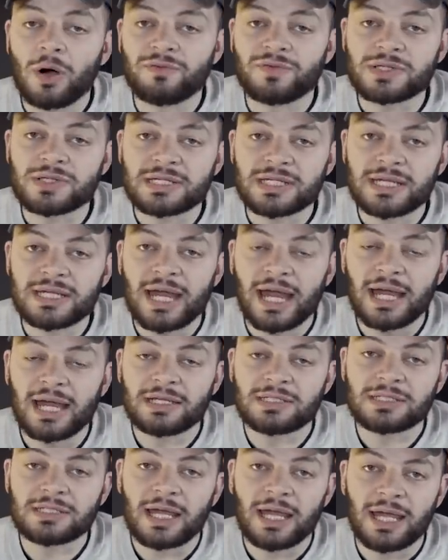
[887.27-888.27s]
obviously
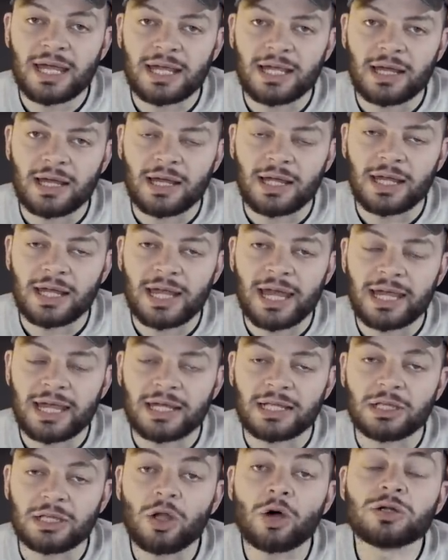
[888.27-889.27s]
had
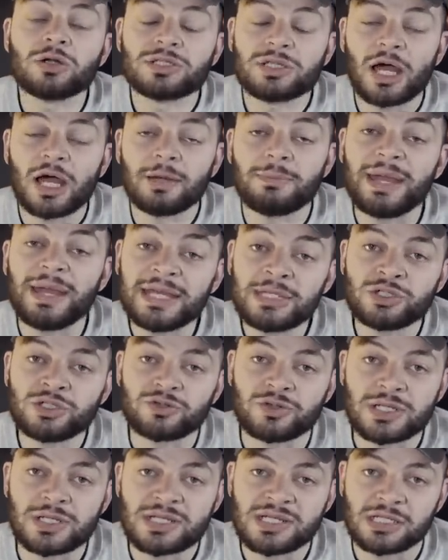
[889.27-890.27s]
a long-term
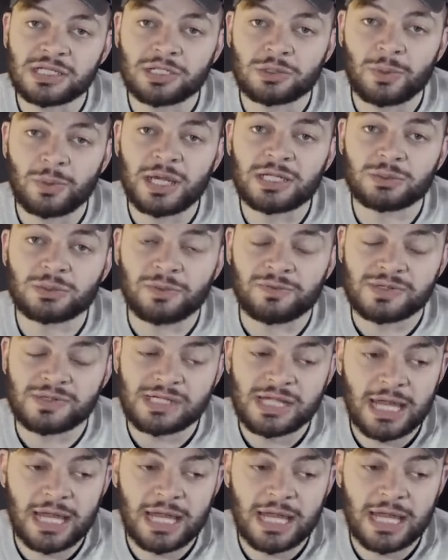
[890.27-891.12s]
injury situation with his